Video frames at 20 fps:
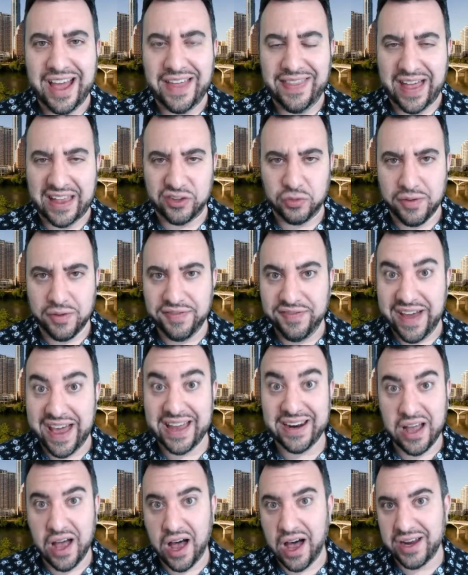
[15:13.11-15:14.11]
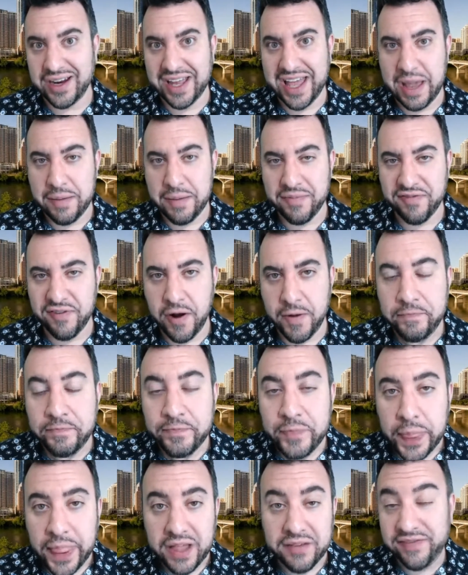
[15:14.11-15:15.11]
And that's where FanCon came from.
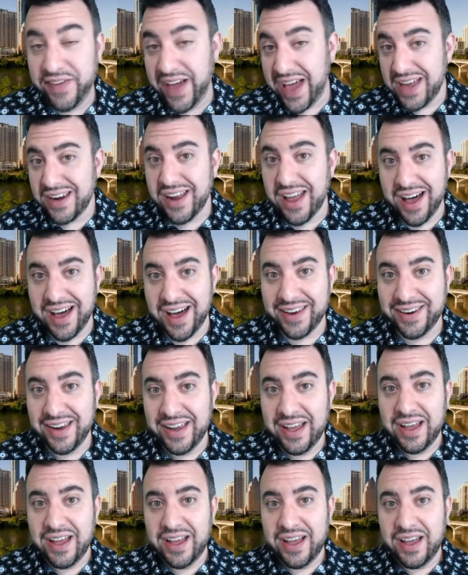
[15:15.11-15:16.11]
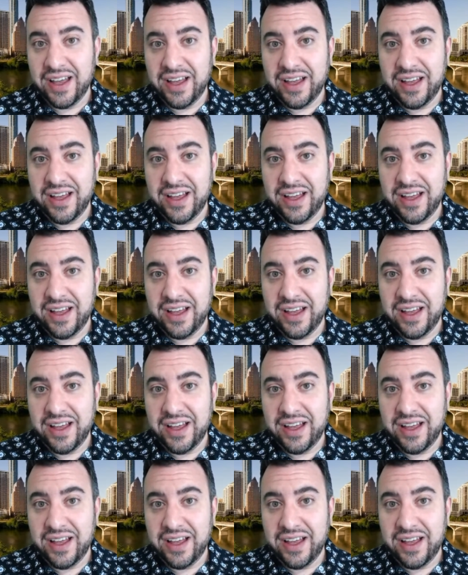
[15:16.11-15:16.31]
And FanCon,